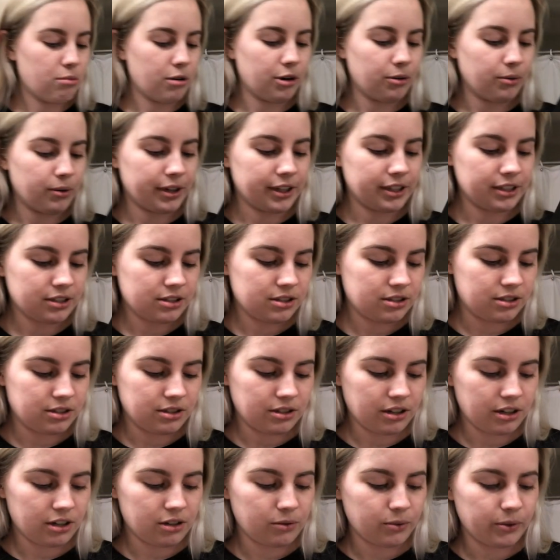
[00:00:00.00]
But we're gonna
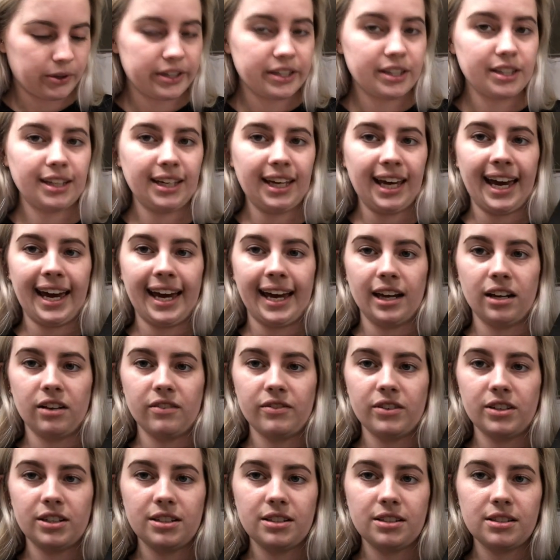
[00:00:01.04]
start with
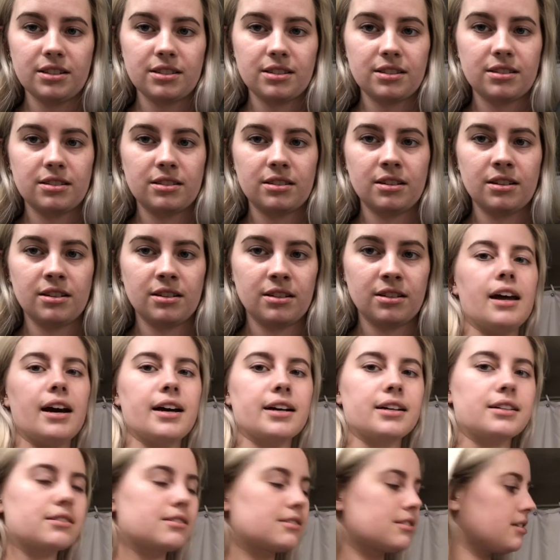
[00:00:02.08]
Canvas.
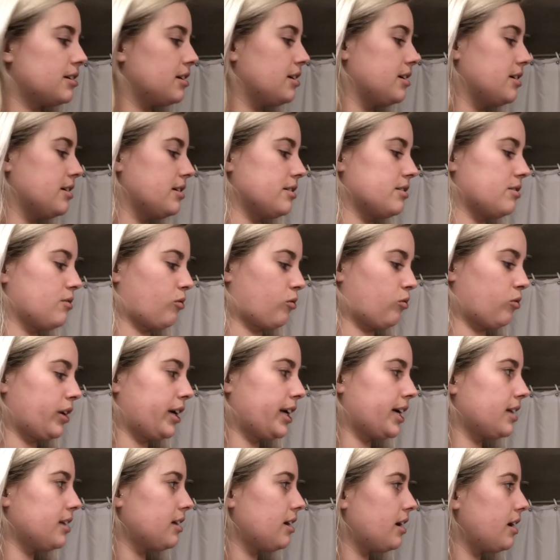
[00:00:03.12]
Next is
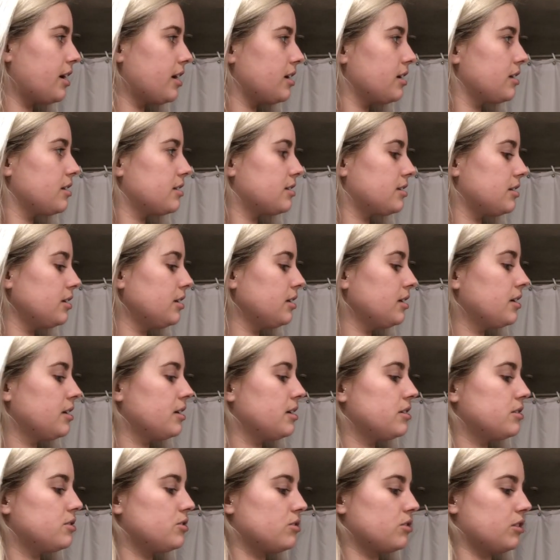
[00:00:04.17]
Ring Light.
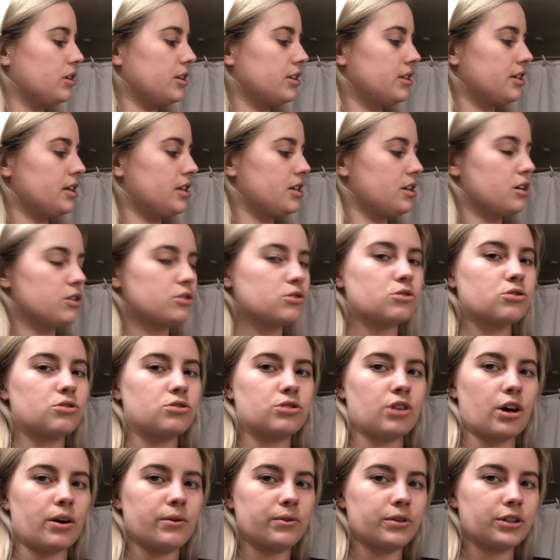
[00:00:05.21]
And then
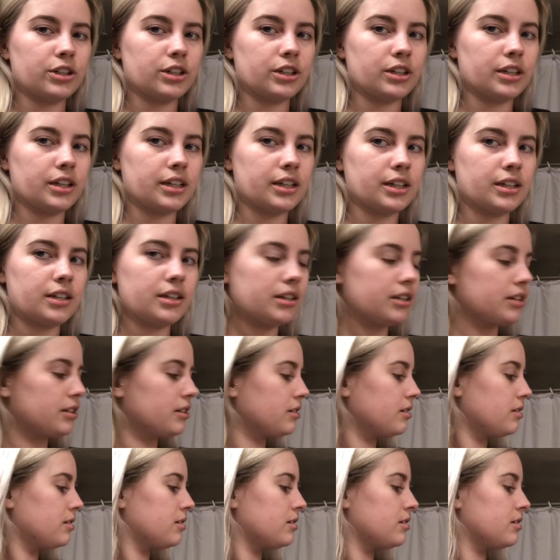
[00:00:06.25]
So Good,
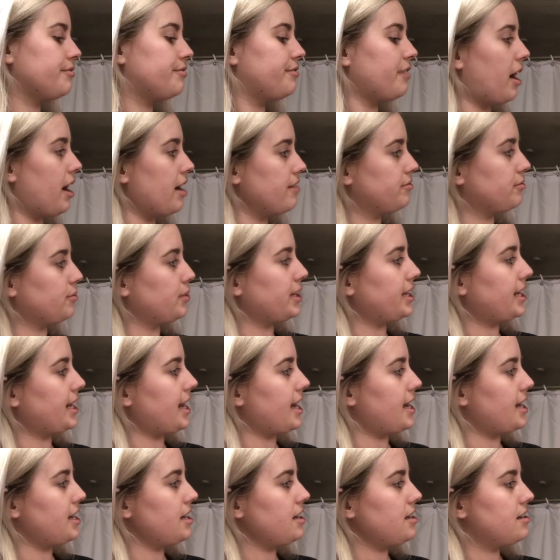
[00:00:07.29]

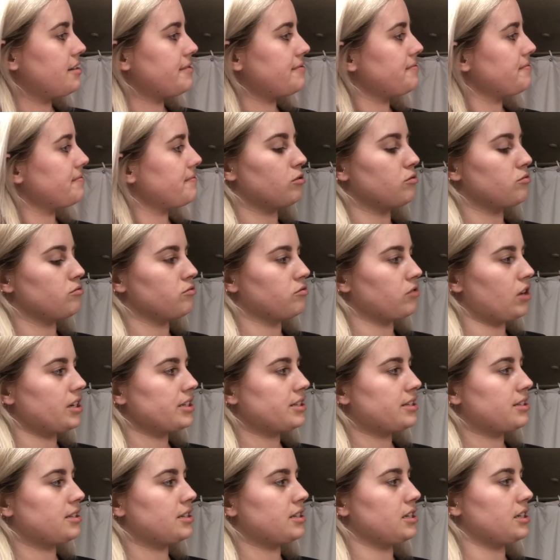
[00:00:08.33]
518,
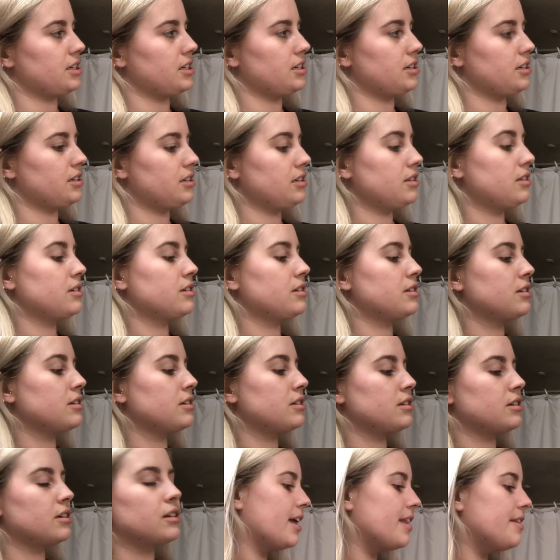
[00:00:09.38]
Rusted.
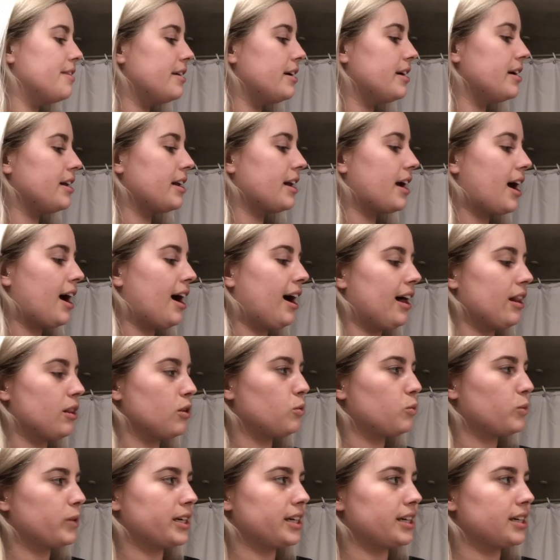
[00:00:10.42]
And then
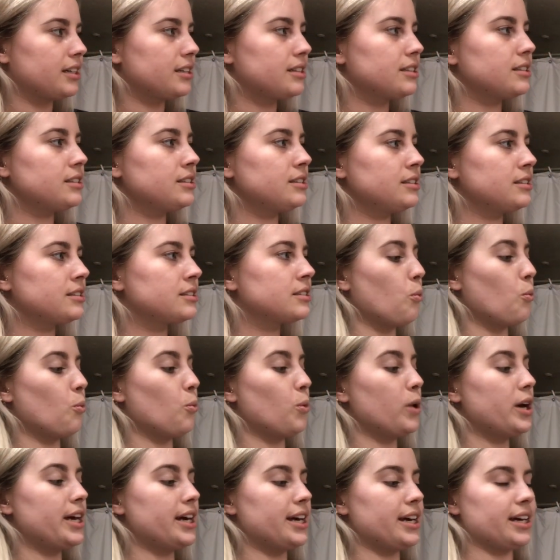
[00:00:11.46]
Halloween,
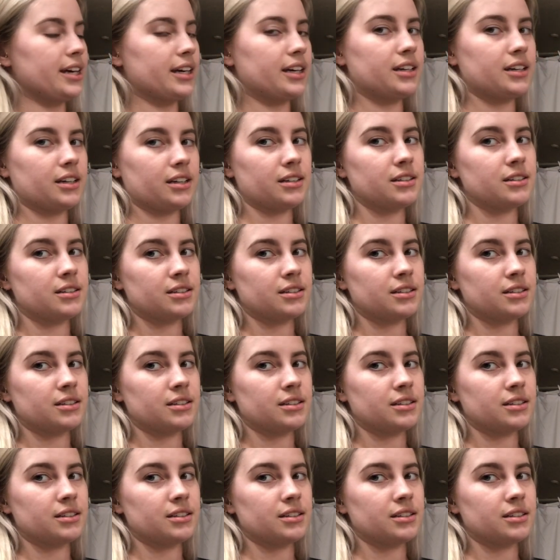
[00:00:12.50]
Wig,